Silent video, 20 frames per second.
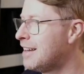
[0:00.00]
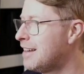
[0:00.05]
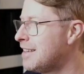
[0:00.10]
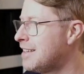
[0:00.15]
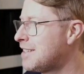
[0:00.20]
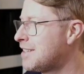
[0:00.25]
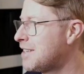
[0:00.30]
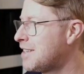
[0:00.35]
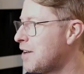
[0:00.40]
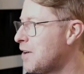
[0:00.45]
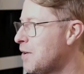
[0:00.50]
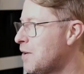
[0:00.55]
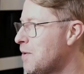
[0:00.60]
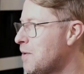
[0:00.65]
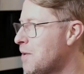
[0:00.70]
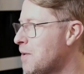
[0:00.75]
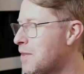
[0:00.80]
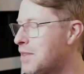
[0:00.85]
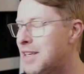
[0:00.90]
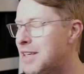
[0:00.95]

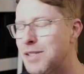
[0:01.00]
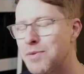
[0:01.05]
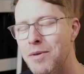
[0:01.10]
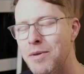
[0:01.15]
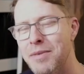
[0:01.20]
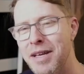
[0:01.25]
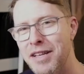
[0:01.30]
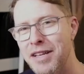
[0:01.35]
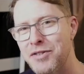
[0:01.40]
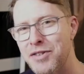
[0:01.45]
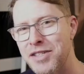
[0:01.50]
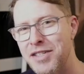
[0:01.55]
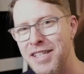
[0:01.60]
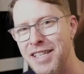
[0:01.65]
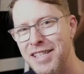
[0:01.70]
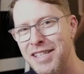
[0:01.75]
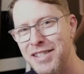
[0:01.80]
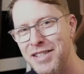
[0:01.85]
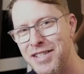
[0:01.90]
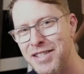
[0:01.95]
So this will be
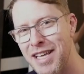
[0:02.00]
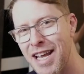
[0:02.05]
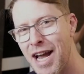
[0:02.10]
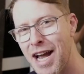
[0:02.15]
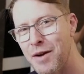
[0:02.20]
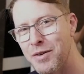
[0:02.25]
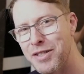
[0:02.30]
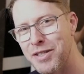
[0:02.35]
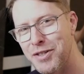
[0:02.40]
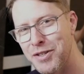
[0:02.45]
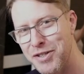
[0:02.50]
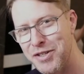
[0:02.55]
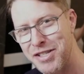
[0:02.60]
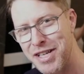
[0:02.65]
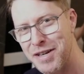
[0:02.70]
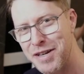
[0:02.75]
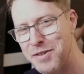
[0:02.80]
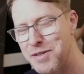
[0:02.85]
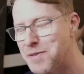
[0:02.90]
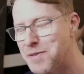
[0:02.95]
interesting to see how it turns out.